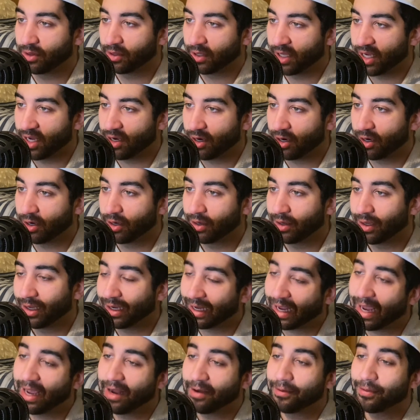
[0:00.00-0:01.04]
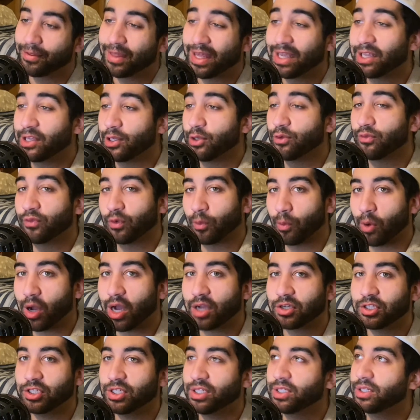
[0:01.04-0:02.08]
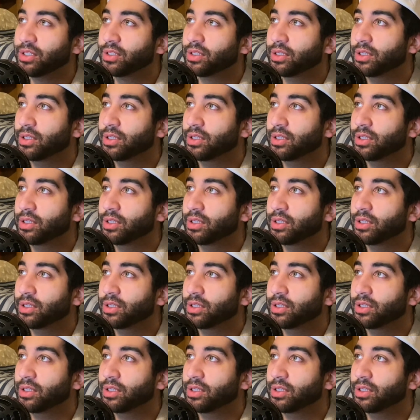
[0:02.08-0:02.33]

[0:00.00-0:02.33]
later. Again, thank you for watching.